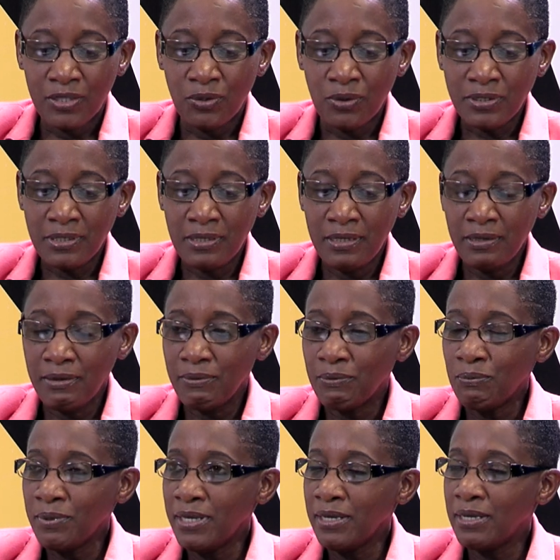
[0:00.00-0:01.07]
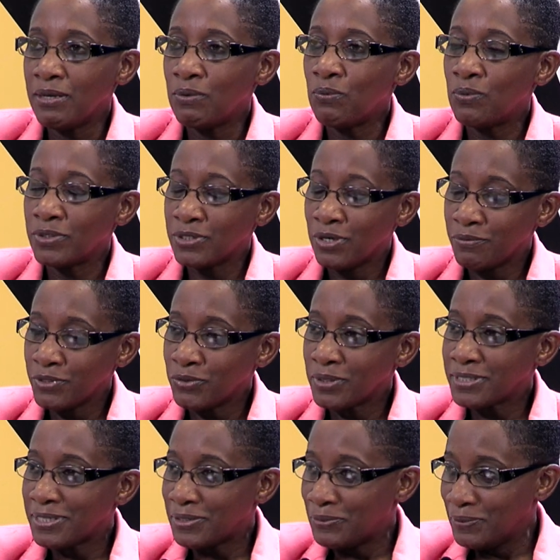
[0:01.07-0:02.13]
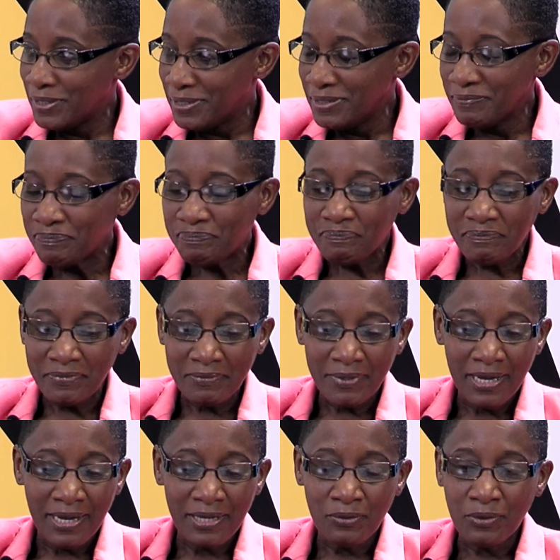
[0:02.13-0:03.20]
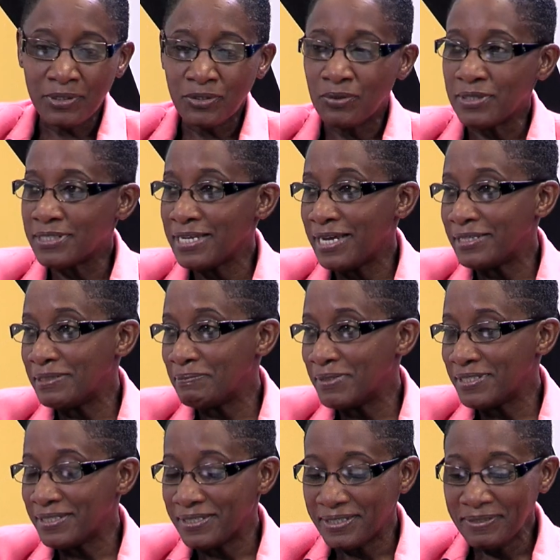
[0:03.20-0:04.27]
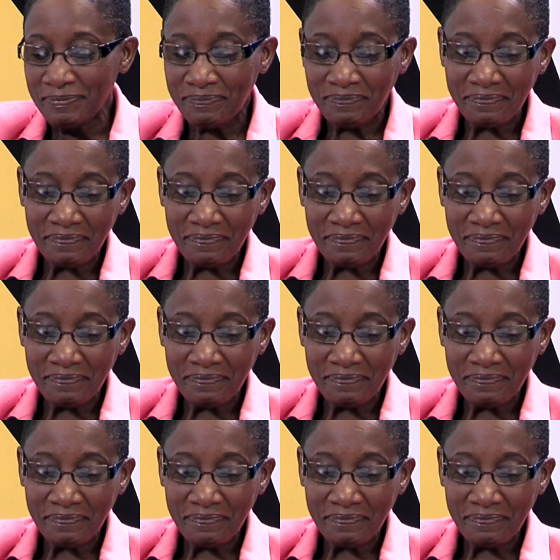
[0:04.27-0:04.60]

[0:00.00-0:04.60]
Dr. Lee, we, sorry, Dr. Louisy, I got tongue-tied a bit here.